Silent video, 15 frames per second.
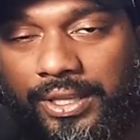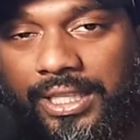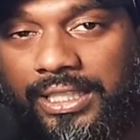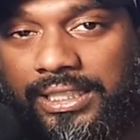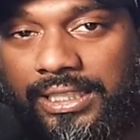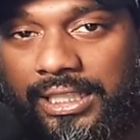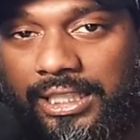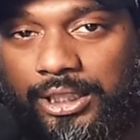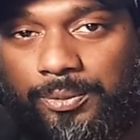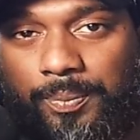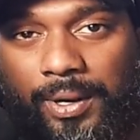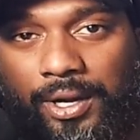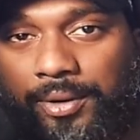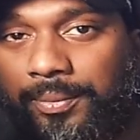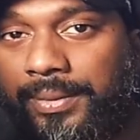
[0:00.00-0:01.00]
these
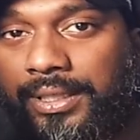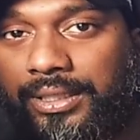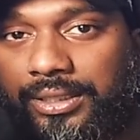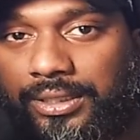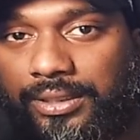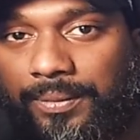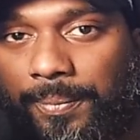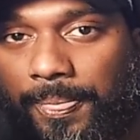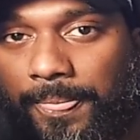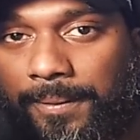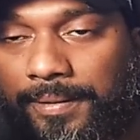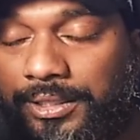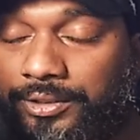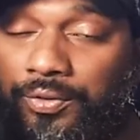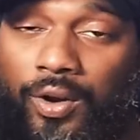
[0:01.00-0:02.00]
experiments,
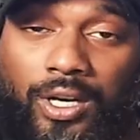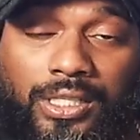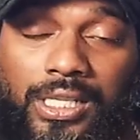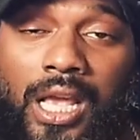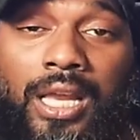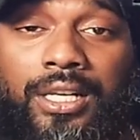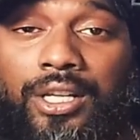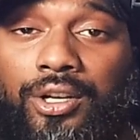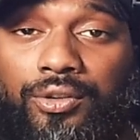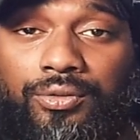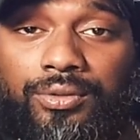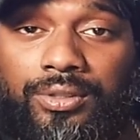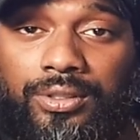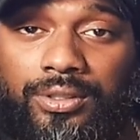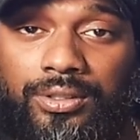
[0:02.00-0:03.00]
as far as I know,